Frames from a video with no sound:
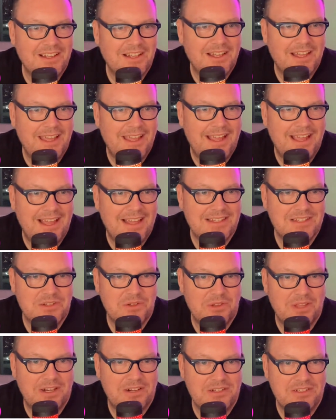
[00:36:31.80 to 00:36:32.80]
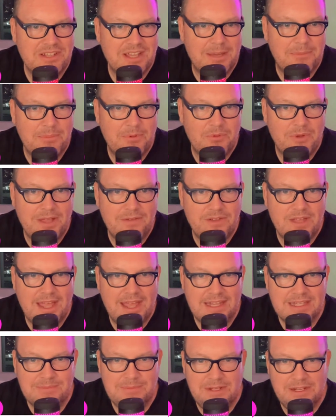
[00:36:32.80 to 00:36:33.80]
Hey guys, no letters yet, but we have a
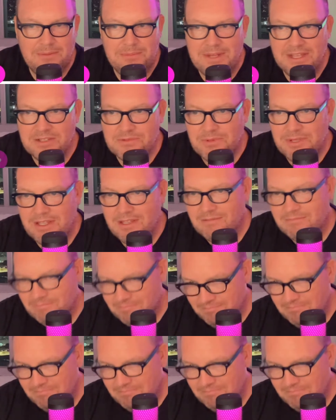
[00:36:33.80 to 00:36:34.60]
Hex meetup next week.